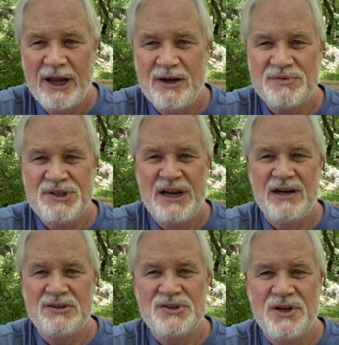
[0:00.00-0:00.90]

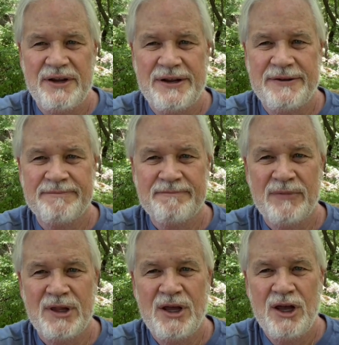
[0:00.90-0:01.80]
upstairs,
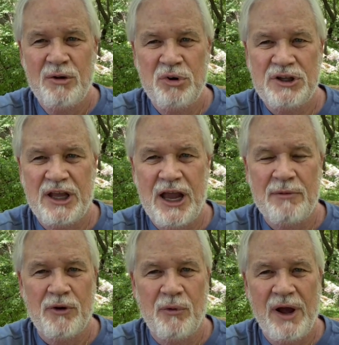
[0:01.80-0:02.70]
put the
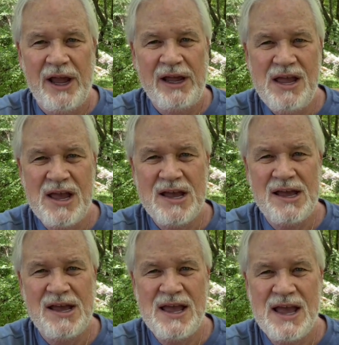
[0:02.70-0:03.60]
camera away,
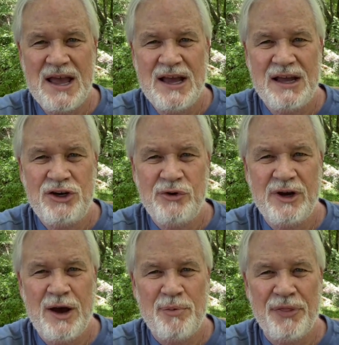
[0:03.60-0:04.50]
do a
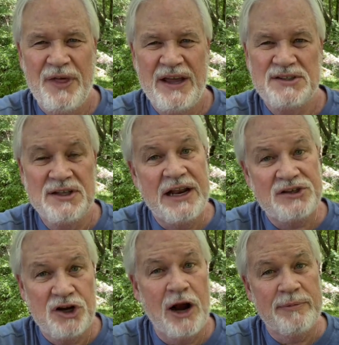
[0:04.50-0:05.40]
couple things. Today's
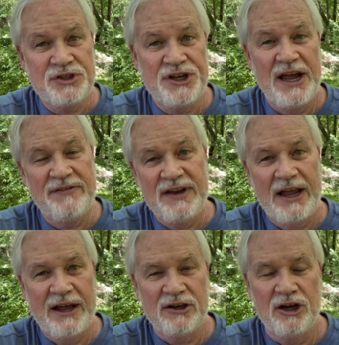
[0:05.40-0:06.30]
garbage day. I have to take
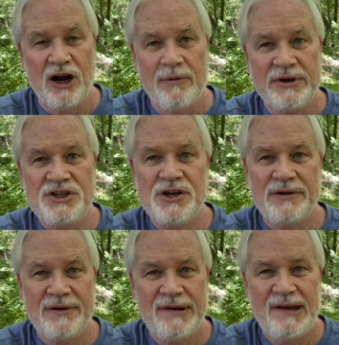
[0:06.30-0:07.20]
out the garbage.
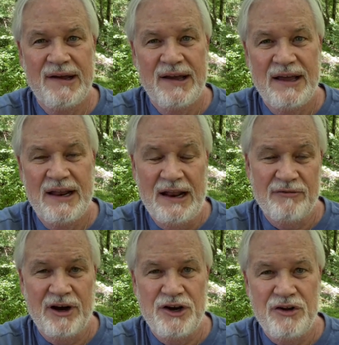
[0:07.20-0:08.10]
And
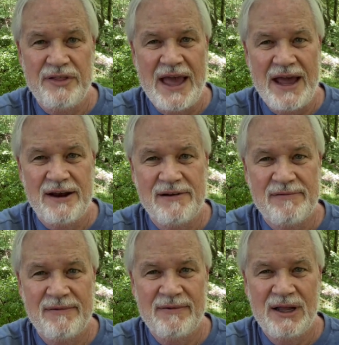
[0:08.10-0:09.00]
after I do that,
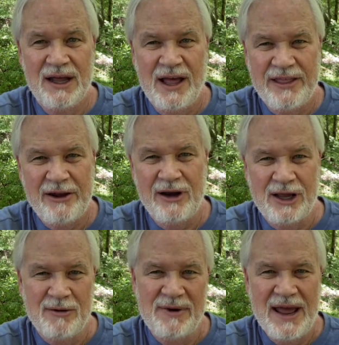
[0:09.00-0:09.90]
I think I'm going to
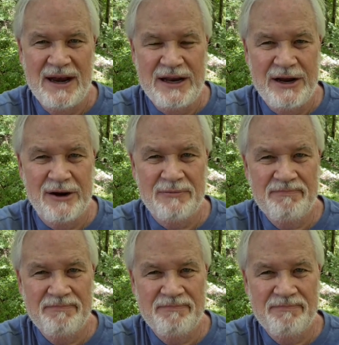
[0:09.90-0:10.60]
come down here